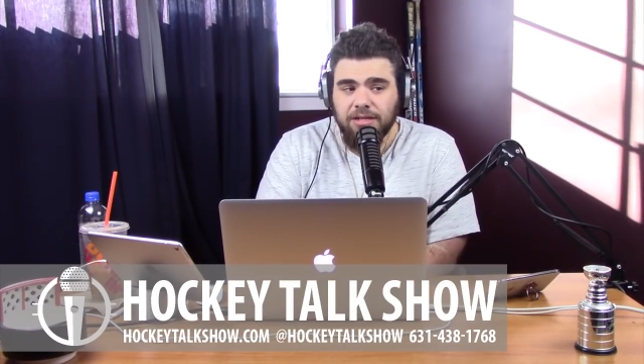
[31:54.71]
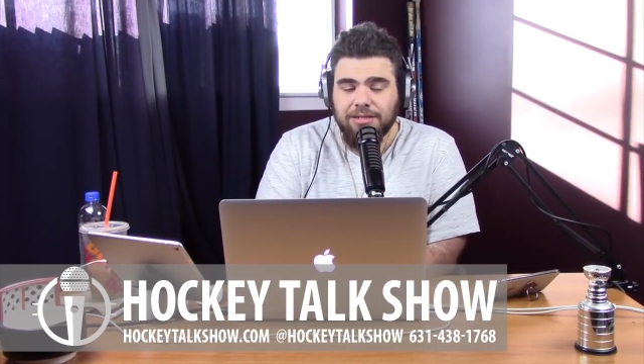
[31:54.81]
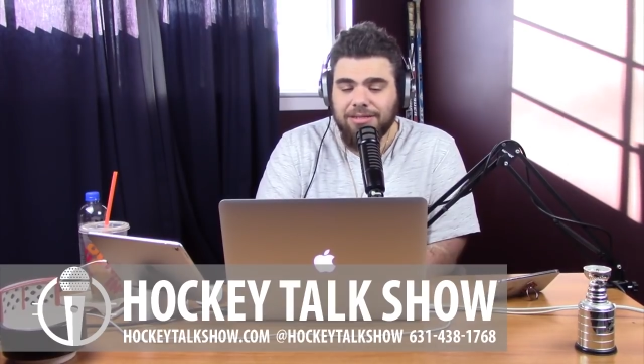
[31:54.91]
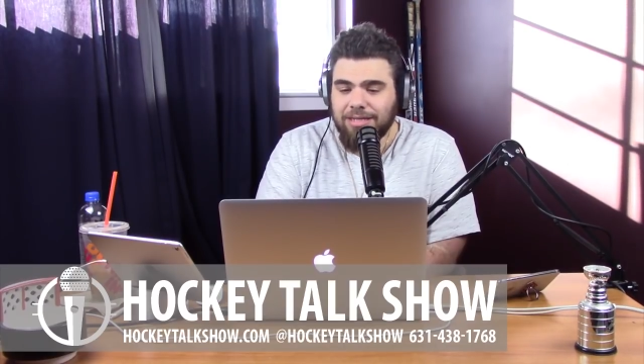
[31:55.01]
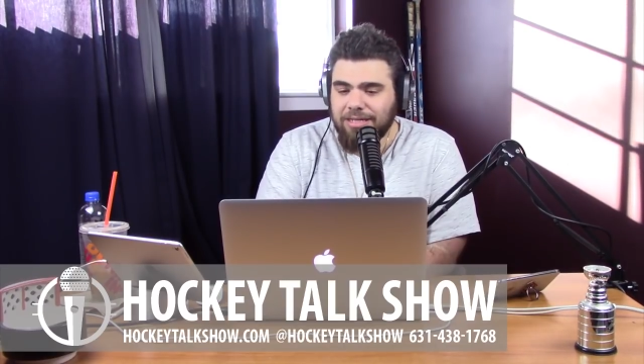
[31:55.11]

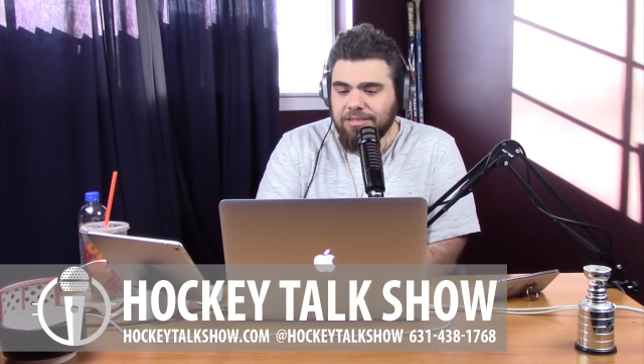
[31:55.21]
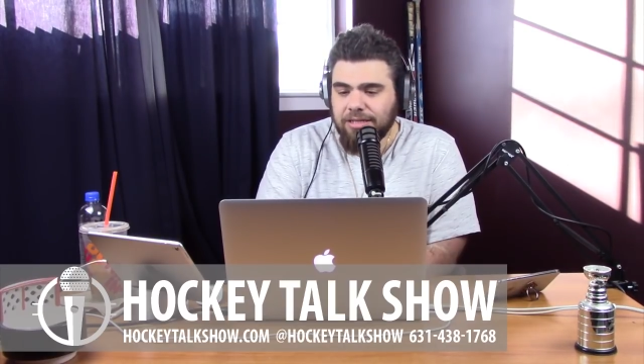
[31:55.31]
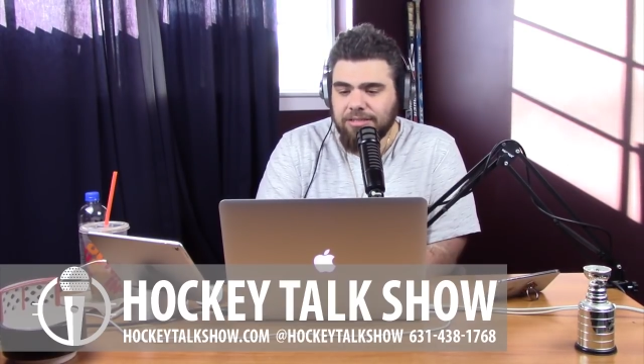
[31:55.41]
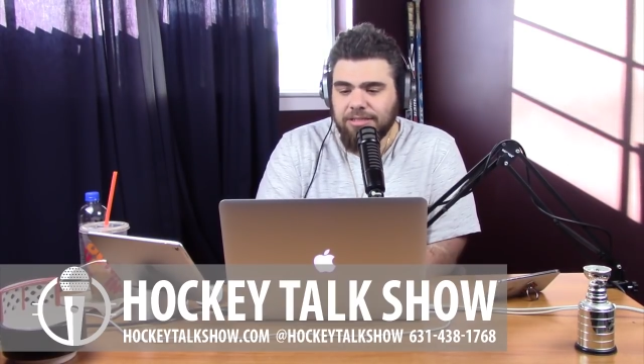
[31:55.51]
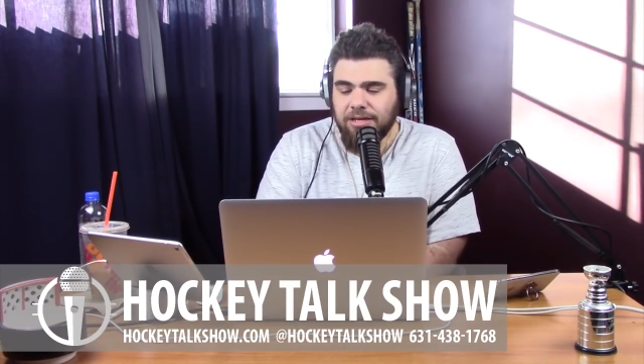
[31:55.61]
let's
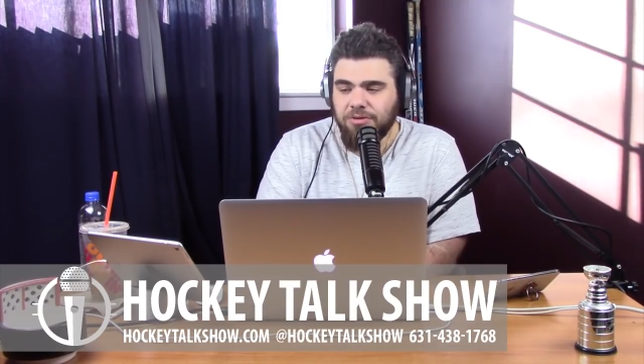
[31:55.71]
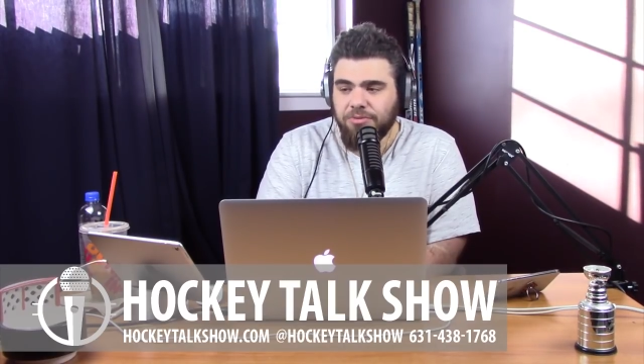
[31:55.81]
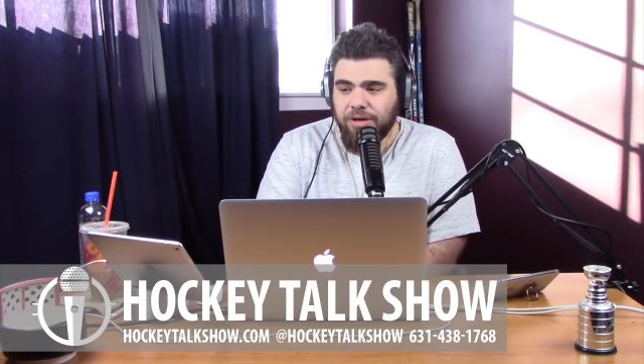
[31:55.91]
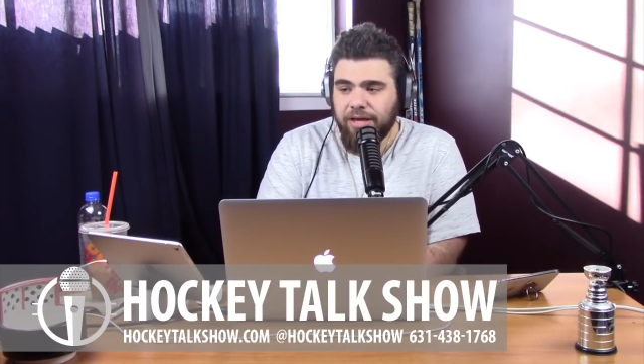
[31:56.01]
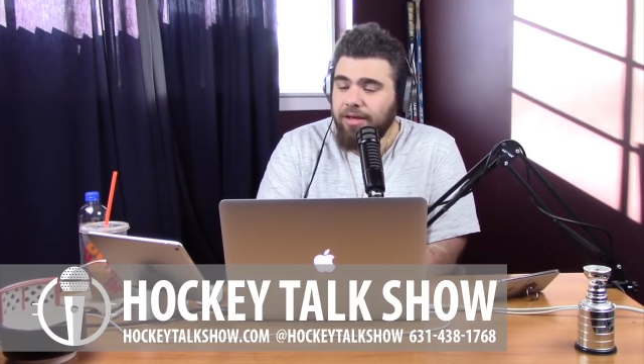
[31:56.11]
not take
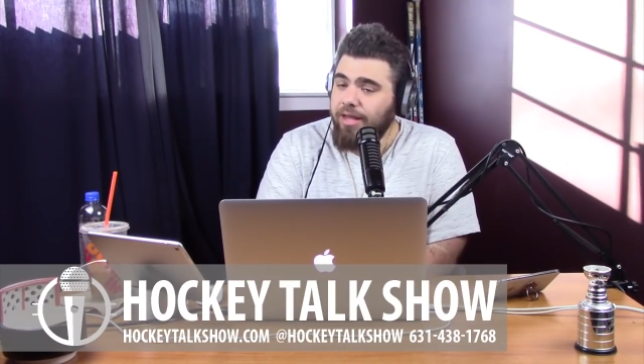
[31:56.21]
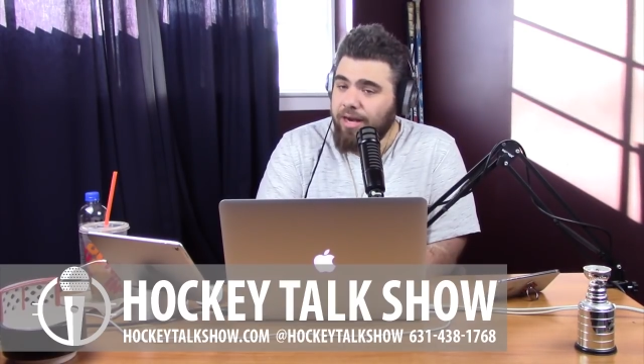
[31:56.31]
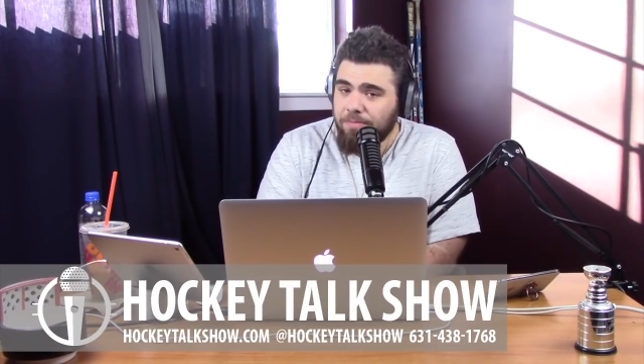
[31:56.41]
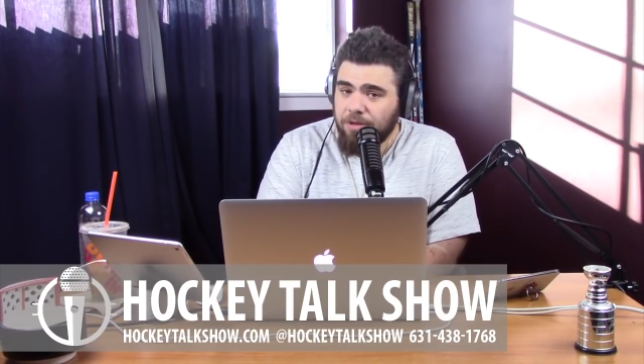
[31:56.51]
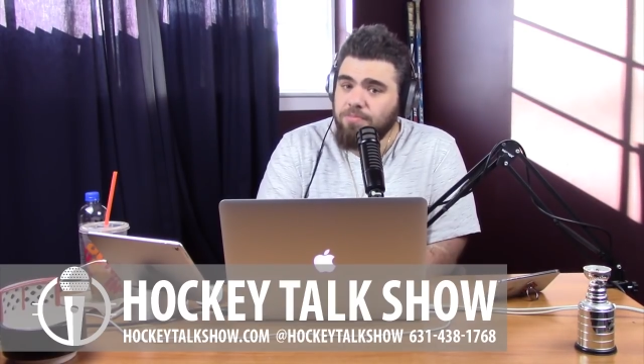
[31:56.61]
away, and
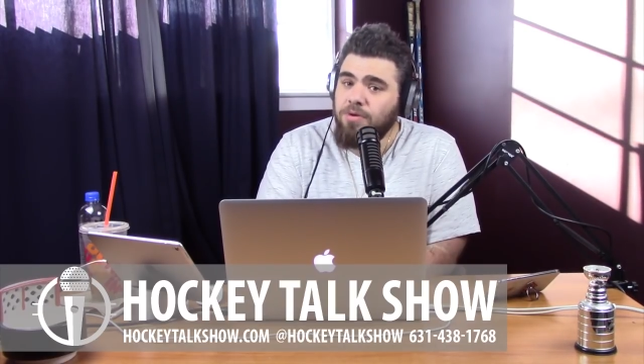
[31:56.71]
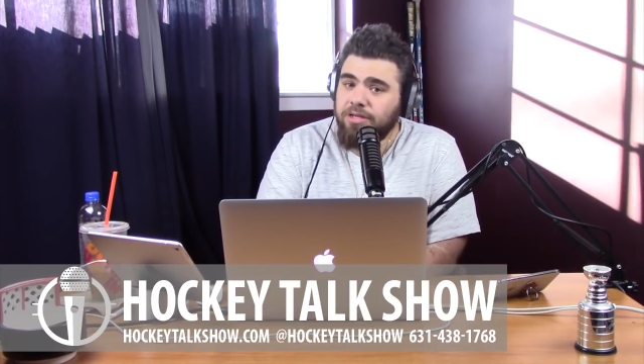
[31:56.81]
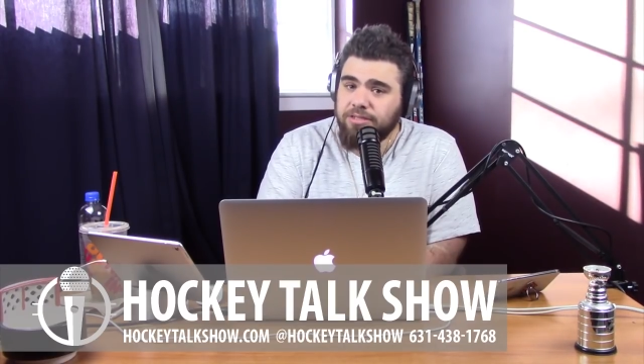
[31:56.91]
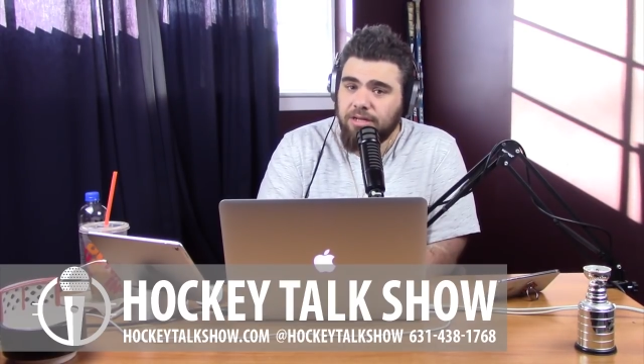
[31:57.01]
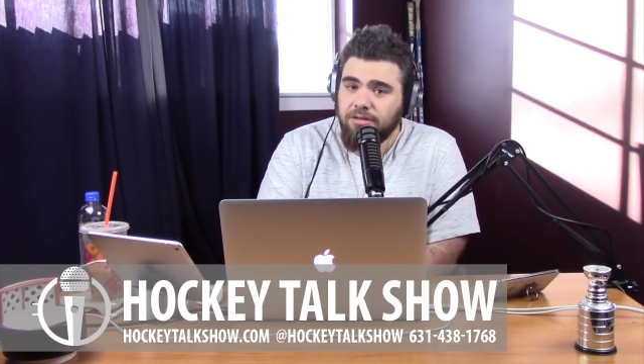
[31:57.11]
I picked
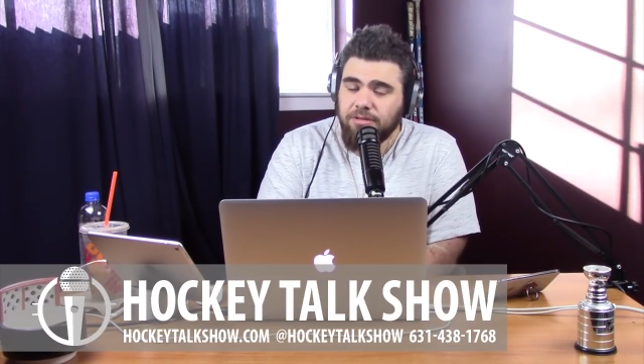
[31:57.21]
Boston,